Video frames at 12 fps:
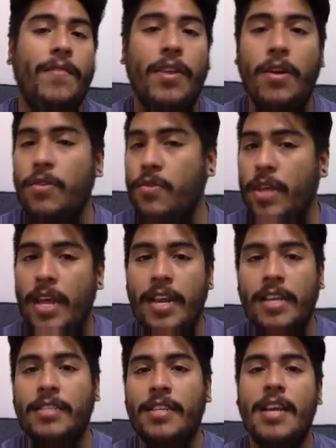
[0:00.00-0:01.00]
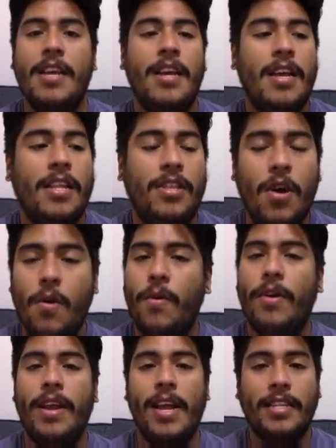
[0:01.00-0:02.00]
you don't know who that is, don't
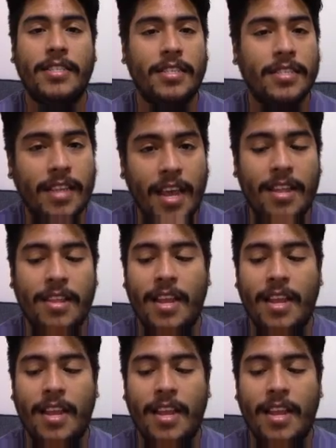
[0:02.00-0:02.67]
worry, it's a skin.